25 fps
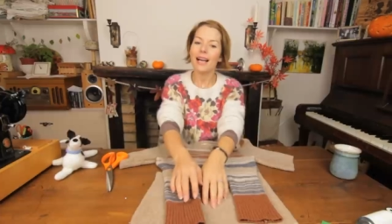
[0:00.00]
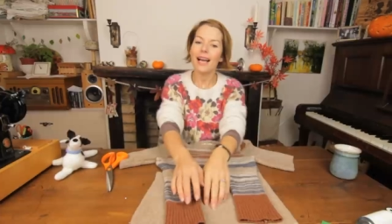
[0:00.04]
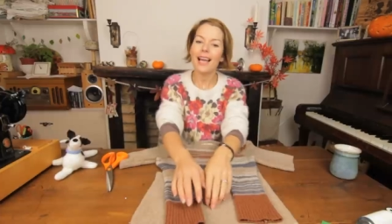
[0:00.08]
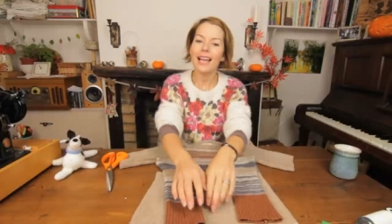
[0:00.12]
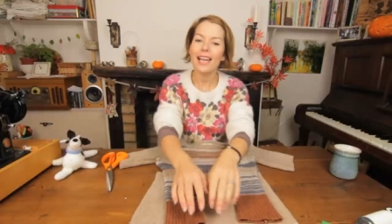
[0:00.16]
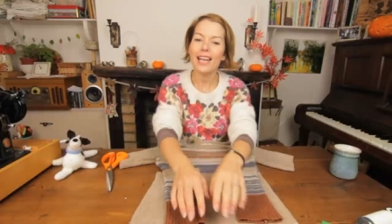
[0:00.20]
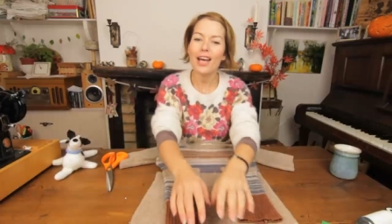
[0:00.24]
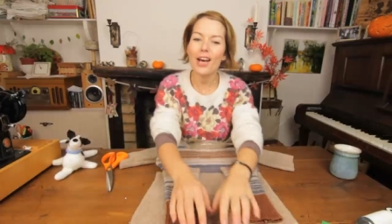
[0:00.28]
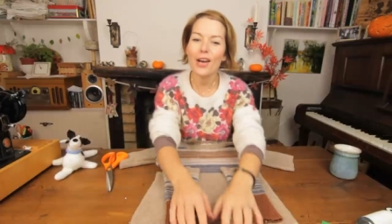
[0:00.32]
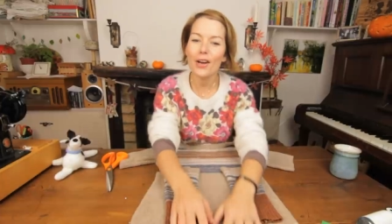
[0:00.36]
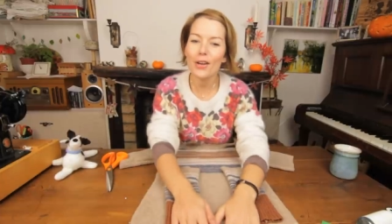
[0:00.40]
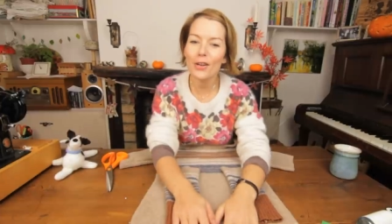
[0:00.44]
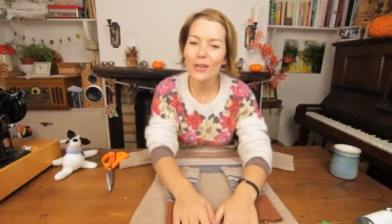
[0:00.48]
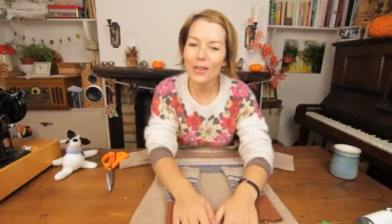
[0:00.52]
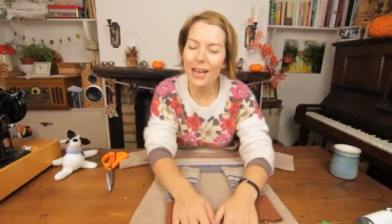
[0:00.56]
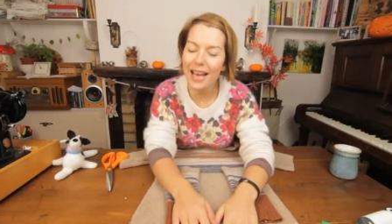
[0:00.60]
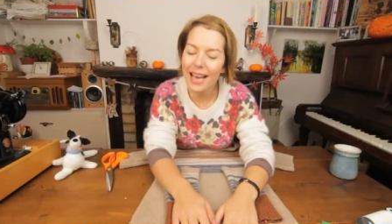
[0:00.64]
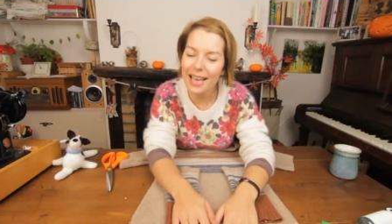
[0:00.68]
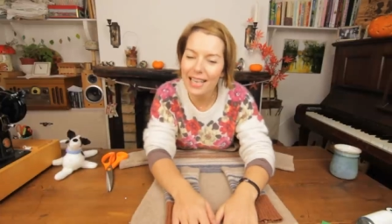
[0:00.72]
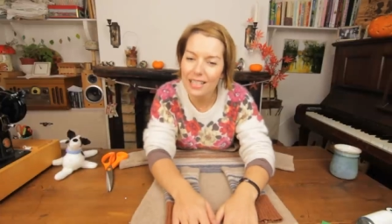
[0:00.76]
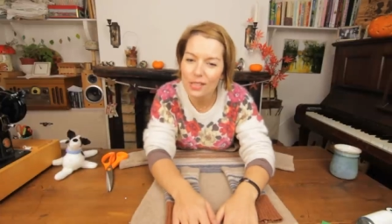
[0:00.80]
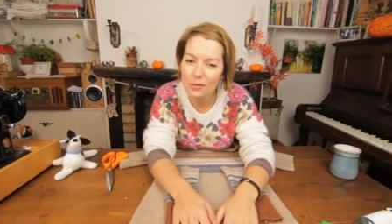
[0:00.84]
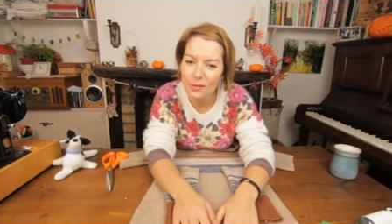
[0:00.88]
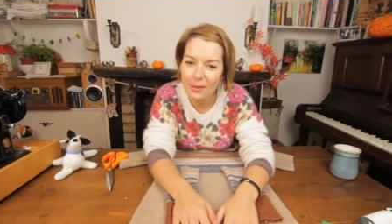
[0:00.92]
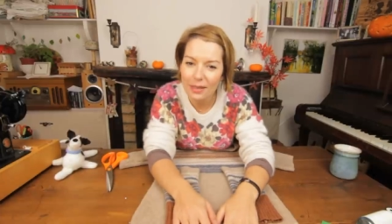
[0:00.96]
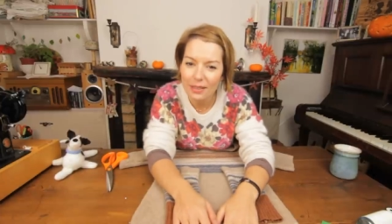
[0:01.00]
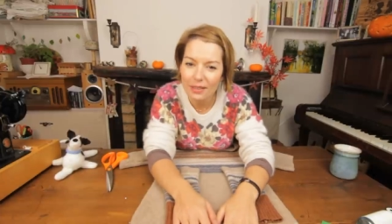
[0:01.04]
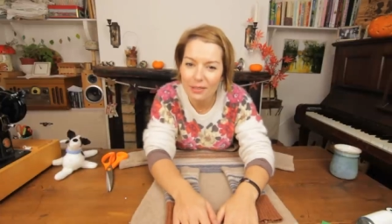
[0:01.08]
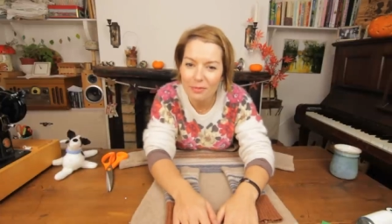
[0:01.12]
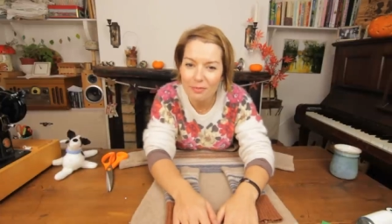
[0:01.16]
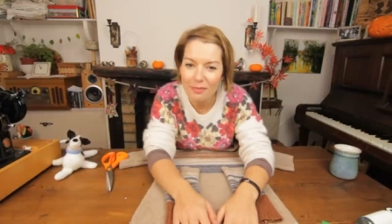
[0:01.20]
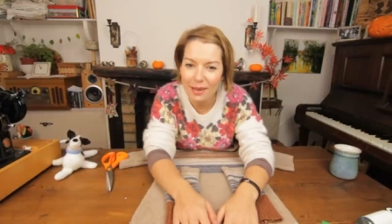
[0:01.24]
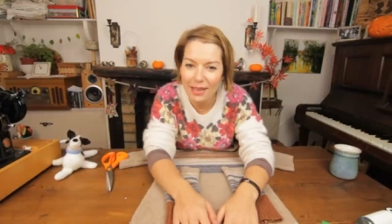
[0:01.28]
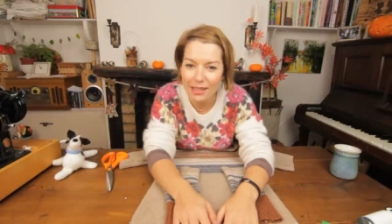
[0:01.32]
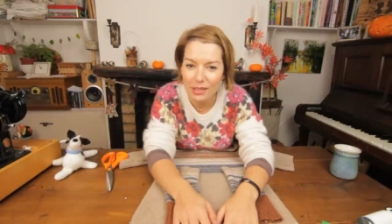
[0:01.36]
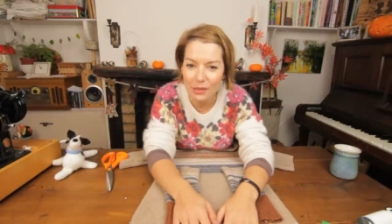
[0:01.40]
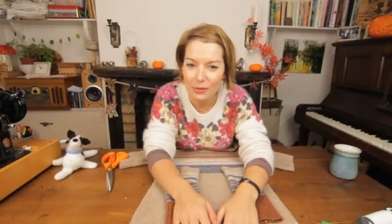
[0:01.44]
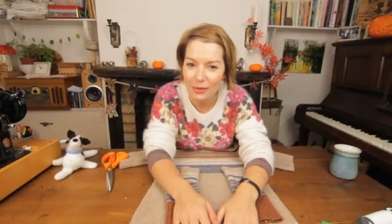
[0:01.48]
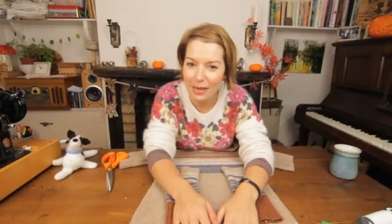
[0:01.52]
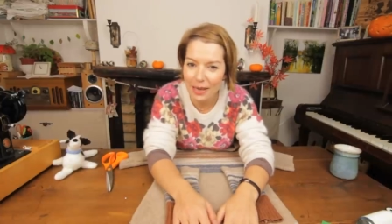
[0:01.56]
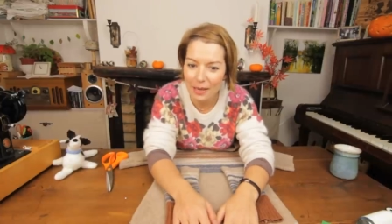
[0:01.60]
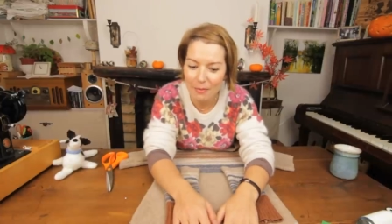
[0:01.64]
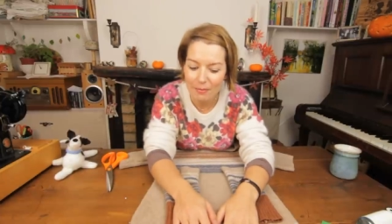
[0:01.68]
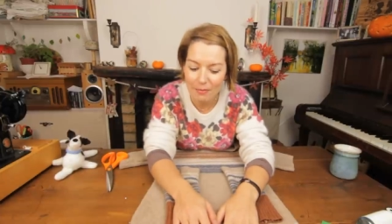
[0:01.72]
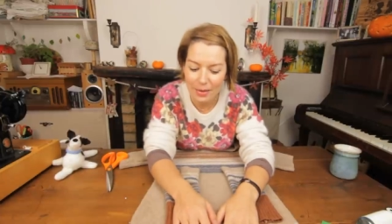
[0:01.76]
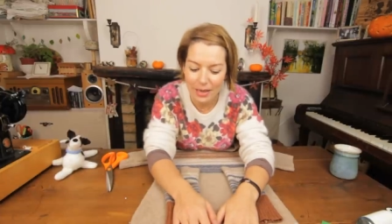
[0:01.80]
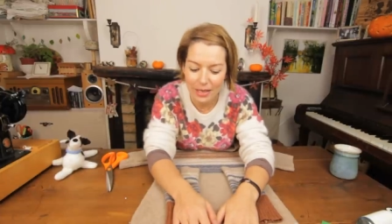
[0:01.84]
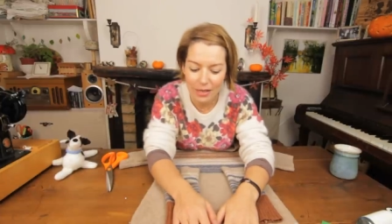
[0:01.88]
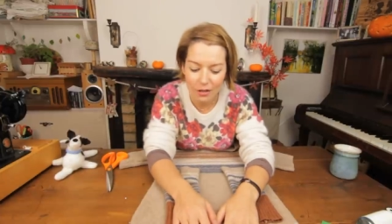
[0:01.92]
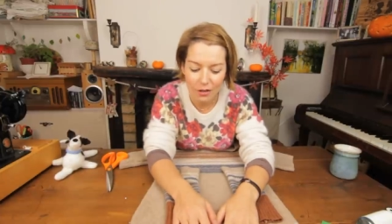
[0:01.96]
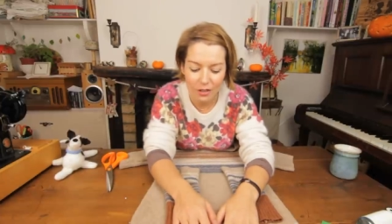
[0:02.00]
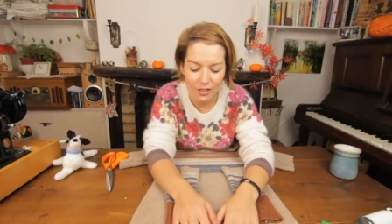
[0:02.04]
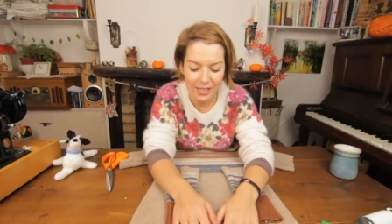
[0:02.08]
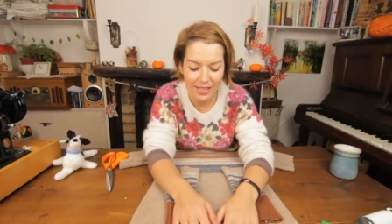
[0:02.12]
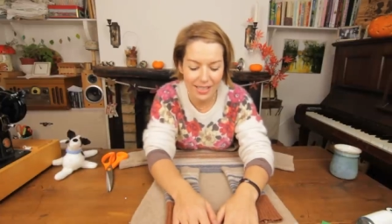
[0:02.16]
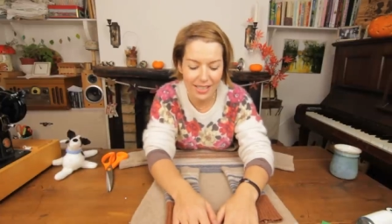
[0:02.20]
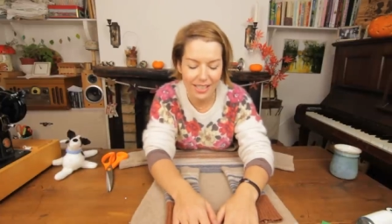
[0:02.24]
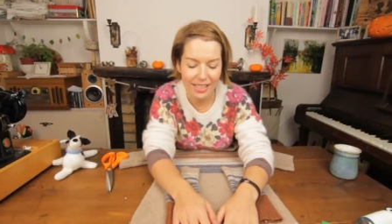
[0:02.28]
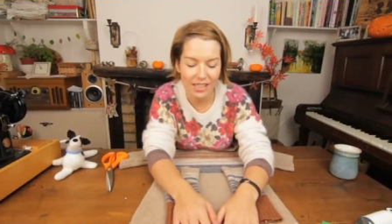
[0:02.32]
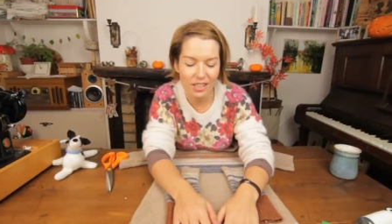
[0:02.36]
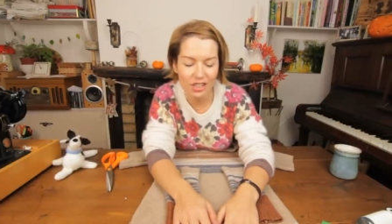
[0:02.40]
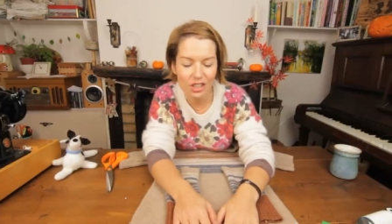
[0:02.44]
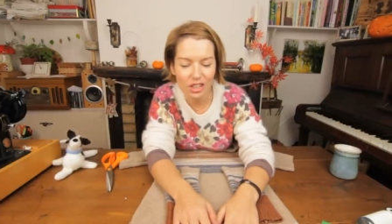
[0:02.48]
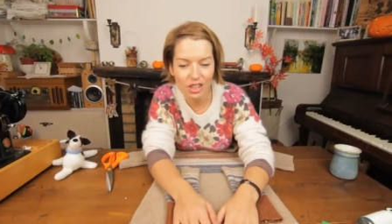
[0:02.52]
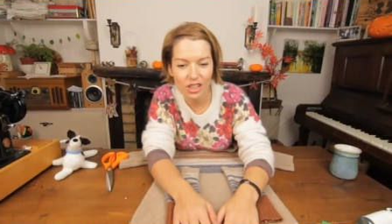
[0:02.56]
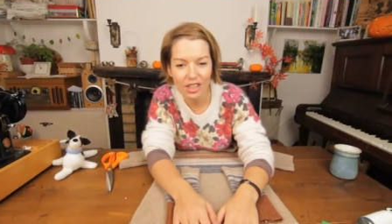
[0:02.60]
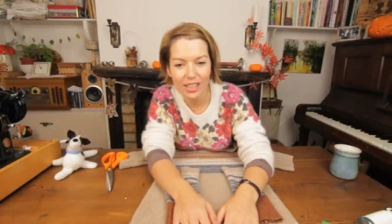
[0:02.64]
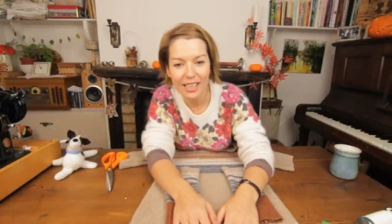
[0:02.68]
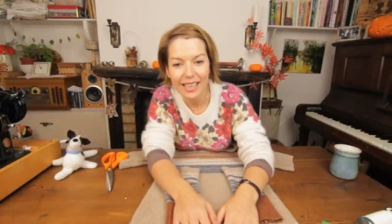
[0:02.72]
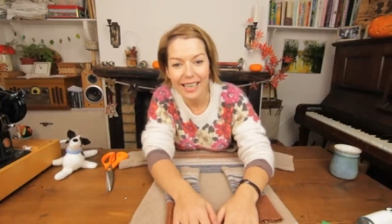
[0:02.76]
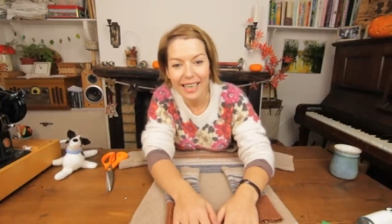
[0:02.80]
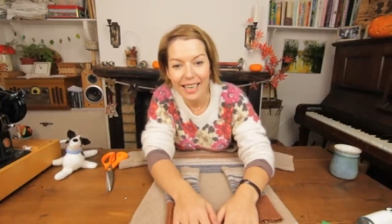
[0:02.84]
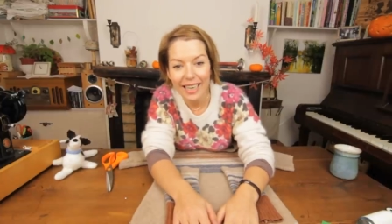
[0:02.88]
Hello and welcome back to a handmade cottage.